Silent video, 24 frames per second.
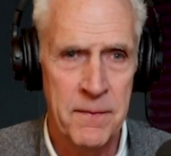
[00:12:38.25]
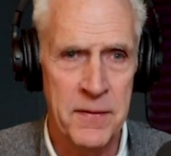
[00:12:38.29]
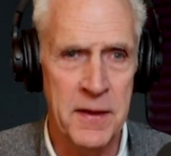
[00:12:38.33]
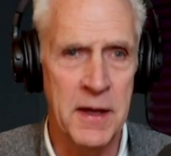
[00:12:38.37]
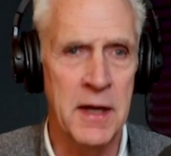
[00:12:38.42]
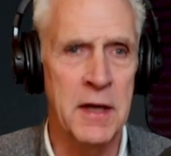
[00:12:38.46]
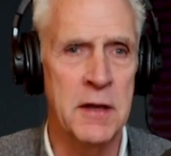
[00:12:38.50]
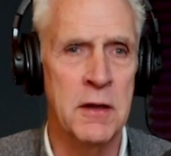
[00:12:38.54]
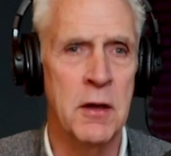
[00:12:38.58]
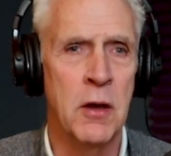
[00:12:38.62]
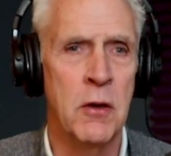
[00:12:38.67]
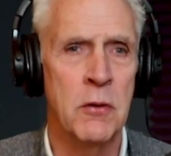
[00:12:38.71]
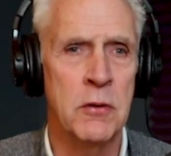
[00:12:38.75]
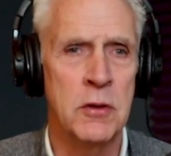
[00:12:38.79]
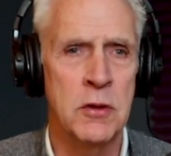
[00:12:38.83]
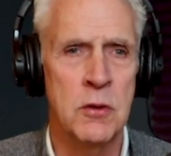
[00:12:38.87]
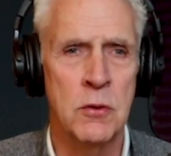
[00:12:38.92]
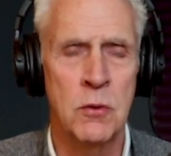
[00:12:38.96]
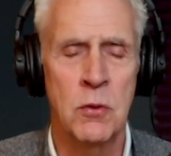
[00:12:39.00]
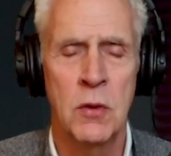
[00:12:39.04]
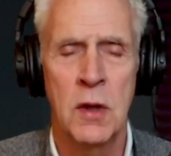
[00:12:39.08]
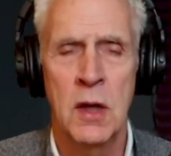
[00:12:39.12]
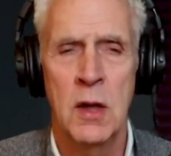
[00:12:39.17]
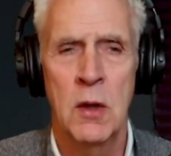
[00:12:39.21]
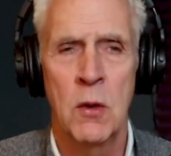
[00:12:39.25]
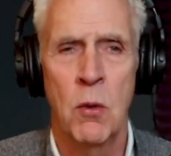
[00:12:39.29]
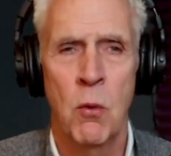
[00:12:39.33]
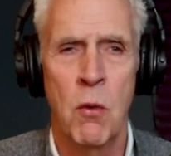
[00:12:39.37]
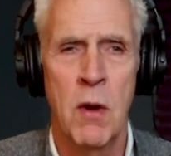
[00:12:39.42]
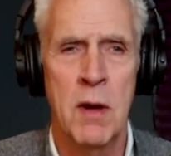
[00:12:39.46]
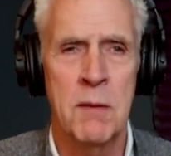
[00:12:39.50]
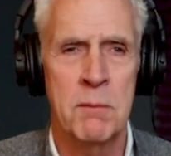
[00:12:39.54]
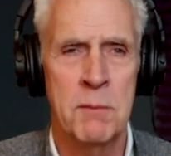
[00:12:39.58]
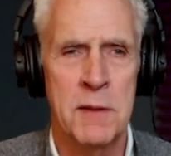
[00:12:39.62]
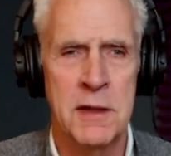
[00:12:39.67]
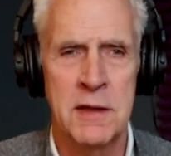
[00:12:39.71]
And I know you
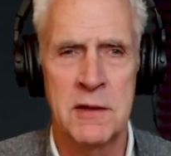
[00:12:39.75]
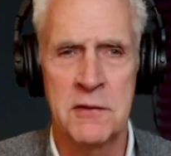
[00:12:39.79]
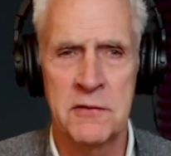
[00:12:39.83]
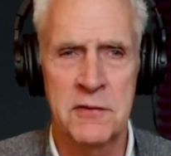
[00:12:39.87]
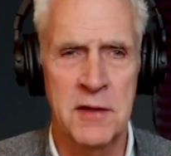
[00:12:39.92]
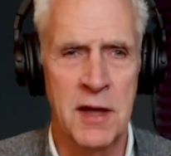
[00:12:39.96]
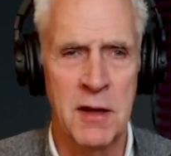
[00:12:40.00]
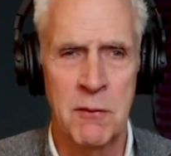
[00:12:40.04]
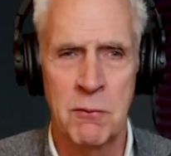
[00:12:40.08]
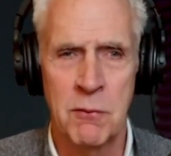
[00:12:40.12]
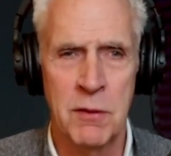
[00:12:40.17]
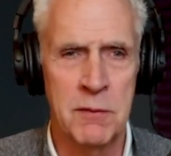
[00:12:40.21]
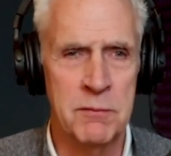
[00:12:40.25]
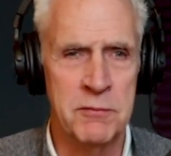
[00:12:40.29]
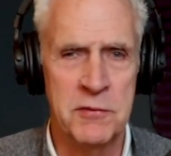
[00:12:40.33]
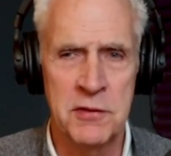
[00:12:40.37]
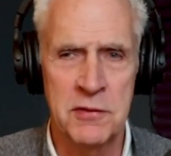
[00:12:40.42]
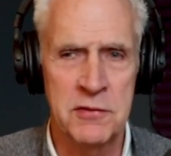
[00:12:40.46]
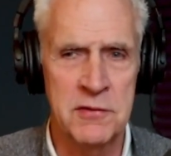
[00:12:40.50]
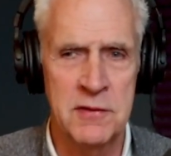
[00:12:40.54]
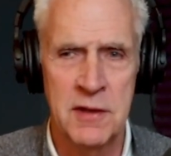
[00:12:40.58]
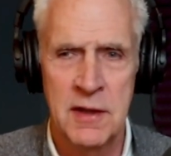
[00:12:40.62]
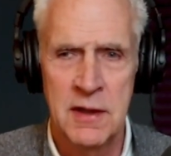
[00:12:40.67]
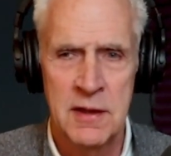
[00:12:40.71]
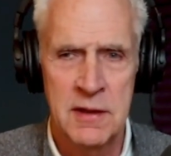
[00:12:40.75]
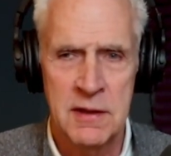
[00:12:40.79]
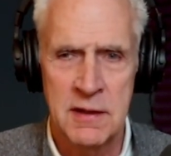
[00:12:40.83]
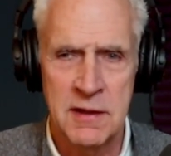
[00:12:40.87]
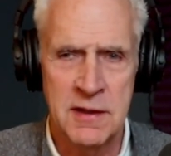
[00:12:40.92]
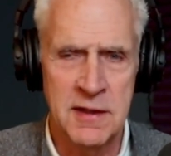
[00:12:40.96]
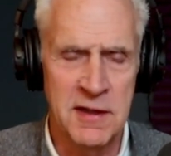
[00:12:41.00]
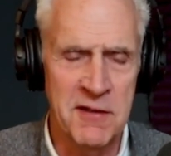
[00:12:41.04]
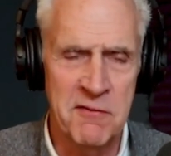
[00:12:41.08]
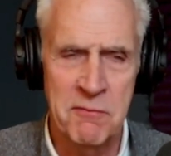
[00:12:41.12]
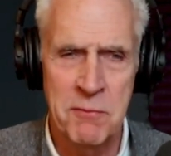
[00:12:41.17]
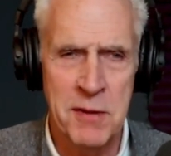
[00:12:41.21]
want me to say, well, just
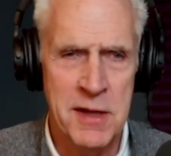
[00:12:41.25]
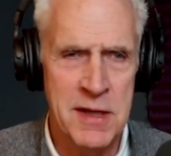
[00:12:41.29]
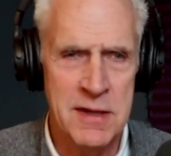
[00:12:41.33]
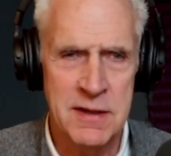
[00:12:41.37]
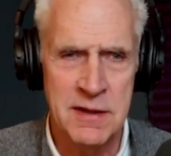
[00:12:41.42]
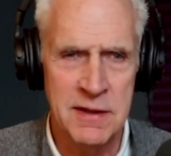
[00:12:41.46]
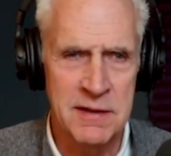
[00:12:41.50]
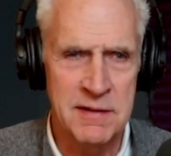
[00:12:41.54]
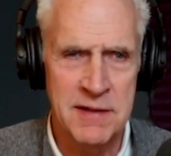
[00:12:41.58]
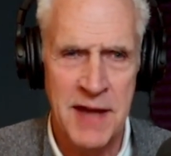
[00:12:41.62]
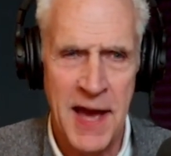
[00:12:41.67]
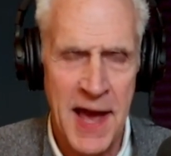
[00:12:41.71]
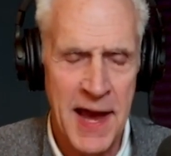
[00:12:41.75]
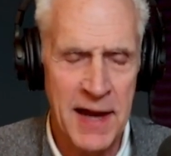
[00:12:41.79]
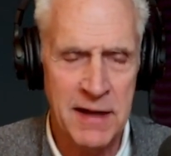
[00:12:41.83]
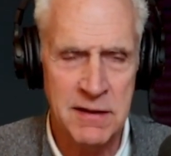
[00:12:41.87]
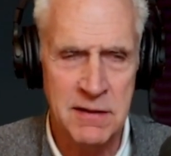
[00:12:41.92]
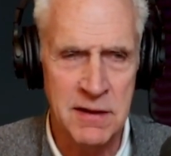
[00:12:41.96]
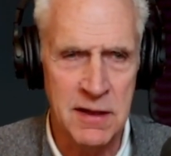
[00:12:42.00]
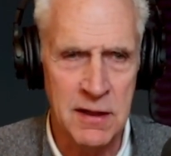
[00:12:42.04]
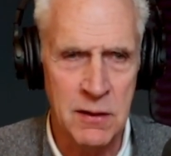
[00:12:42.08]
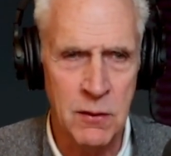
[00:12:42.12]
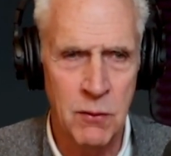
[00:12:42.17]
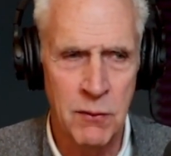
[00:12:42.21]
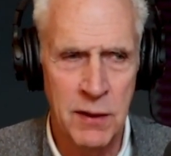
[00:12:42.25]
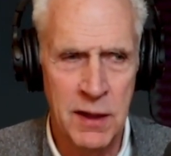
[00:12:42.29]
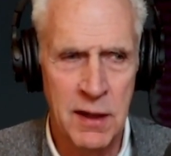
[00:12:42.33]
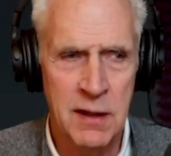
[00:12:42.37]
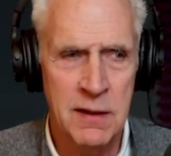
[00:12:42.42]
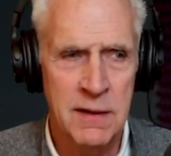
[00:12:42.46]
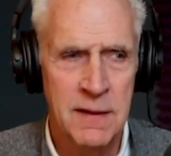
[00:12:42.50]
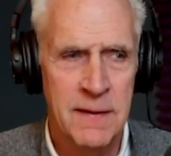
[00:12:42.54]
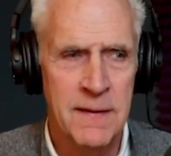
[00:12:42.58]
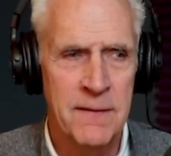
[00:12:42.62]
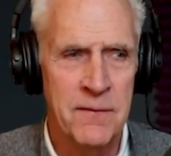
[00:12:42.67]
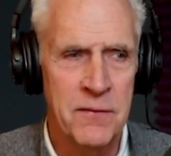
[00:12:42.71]
give me the tactic.
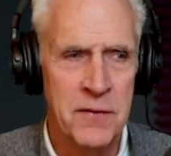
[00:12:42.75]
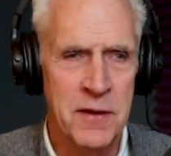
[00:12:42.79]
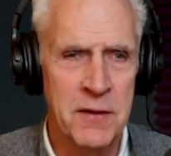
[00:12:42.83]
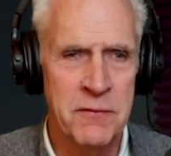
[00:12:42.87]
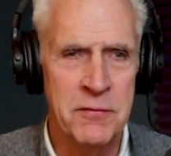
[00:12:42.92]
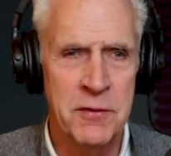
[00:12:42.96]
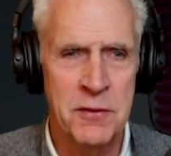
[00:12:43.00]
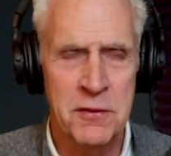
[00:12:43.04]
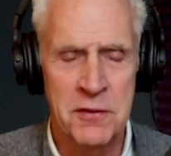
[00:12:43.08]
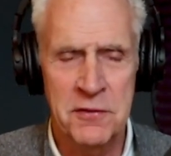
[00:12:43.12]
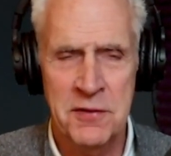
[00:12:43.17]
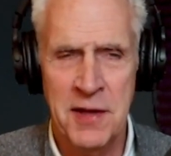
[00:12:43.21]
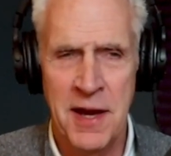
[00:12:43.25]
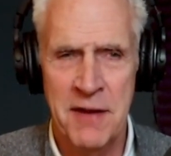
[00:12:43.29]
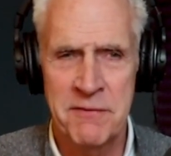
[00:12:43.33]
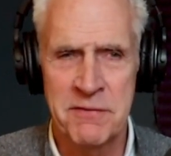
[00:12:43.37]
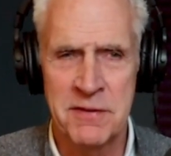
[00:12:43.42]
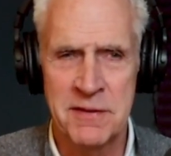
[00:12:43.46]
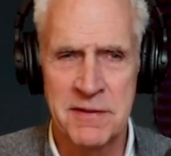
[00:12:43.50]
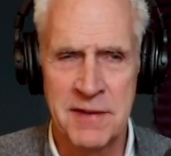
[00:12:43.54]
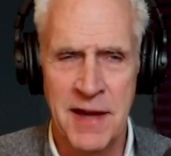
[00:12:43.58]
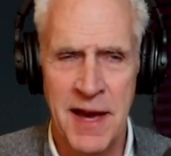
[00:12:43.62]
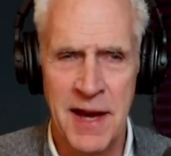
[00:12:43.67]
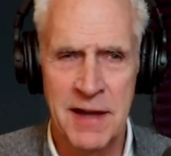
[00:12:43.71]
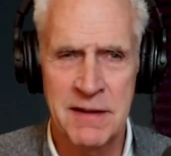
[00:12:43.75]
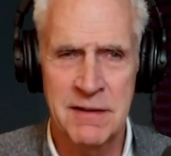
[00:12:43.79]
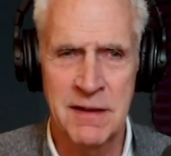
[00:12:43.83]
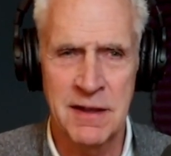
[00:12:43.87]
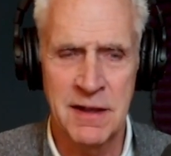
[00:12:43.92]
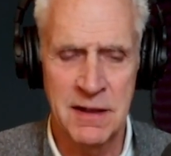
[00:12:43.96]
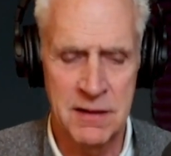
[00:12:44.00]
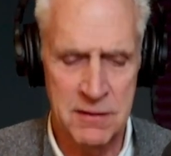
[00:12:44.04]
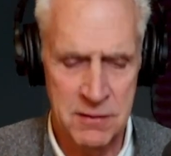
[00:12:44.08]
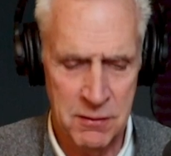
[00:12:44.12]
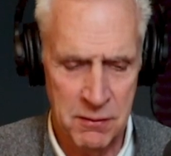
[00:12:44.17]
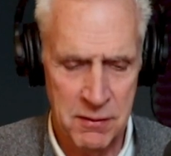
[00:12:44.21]
Well, if you just have the
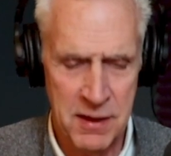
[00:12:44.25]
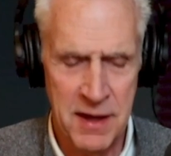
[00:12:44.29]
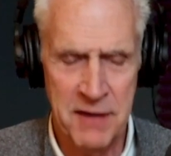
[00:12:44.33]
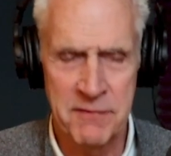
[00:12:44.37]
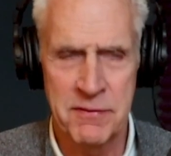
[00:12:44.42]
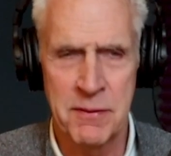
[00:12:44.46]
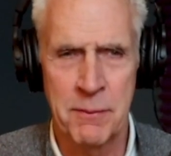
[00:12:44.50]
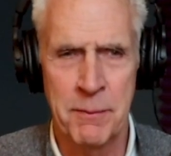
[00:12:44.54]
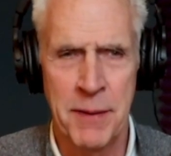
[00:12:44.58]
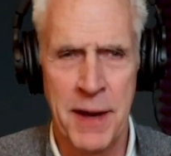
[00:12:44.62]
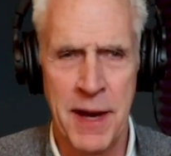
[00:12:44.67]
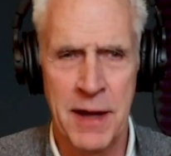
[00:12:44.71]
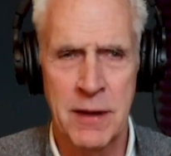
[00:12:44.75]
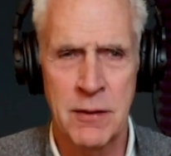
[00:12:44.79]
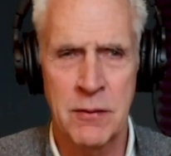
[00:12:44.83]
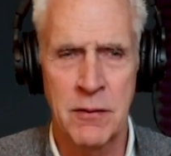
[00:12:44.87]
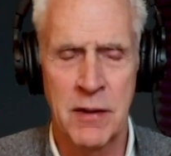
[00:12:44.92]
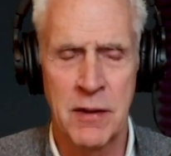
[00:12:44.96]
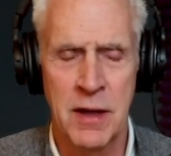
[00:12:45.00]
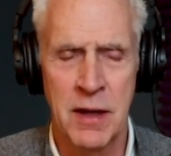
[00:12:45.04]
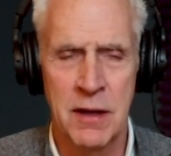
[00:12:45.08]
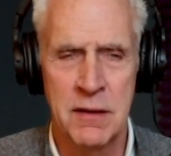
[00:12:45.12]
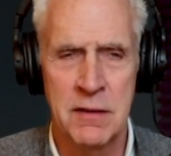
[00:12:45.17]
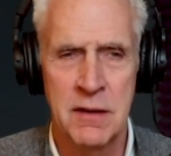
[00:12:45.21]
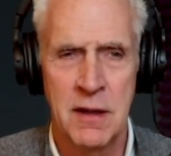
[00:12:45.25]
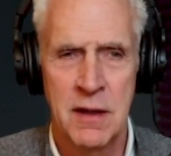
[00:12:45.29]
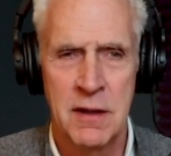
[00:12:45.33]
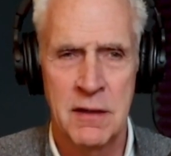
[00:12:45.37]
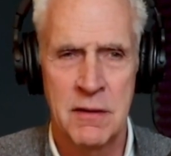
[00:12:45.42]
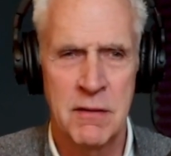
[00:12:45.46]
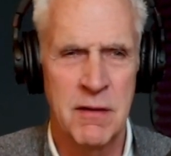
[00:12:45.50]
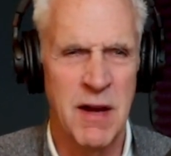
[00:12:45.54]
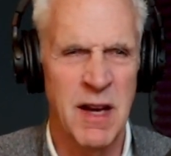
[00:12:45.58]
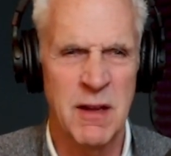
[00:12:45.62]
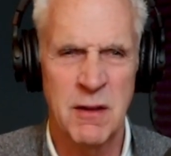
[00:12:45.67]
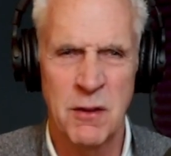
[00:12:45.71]
tactic and don't have the background,
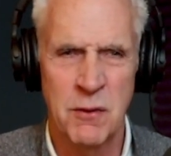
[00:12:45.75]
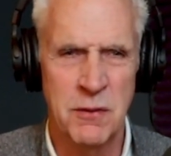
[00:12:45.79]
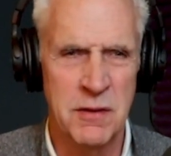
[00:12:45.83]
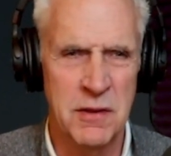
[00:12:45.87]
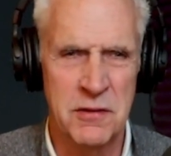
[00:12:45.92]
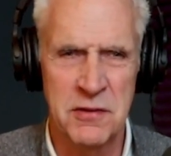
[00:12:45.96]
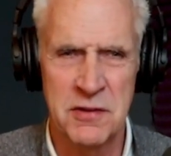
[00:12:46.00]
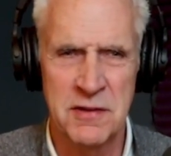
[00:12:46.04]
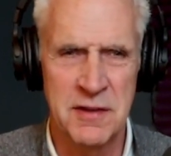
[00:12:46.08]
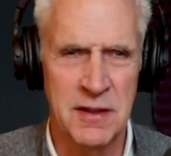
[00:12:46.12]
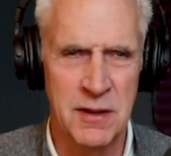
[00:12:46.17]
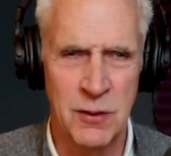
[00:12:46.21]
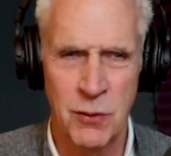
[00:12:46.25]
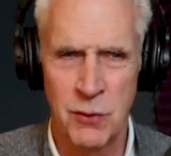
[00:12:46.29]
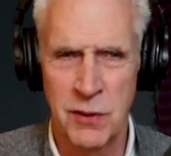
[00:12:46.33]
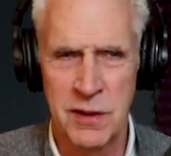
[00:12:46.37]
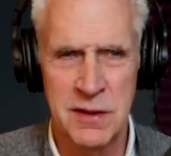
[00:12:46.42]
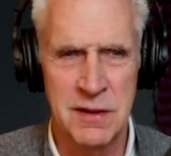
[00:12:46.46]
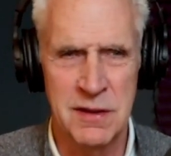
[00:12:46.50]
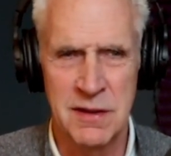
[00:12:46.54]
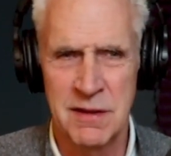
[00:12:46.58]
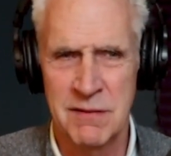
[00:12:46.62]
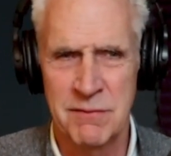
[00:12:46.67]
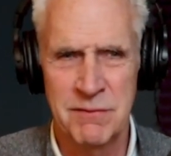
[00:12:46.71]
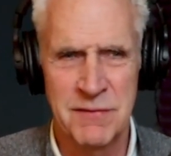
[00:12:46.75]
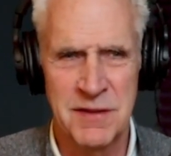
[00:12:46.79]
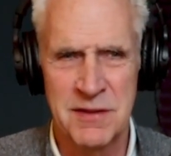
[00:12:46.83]
you're not going to stick with it.